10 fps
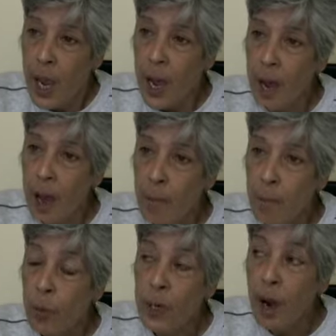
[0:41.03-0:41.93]
Um,
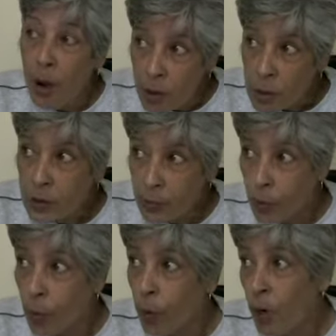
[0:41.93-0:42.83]
we asked
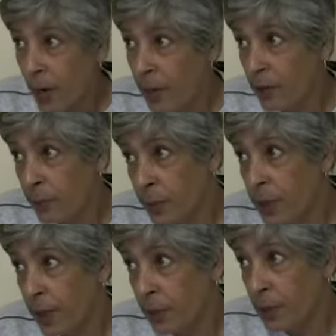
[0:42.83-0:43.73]
for
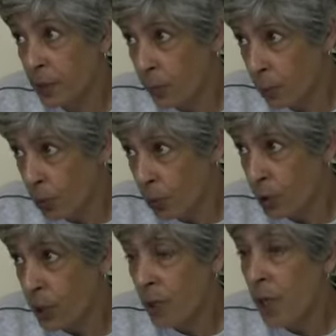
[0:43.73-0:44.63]
100%
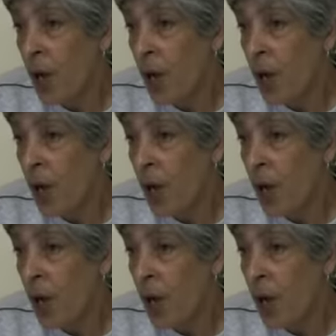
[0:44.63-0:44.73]
support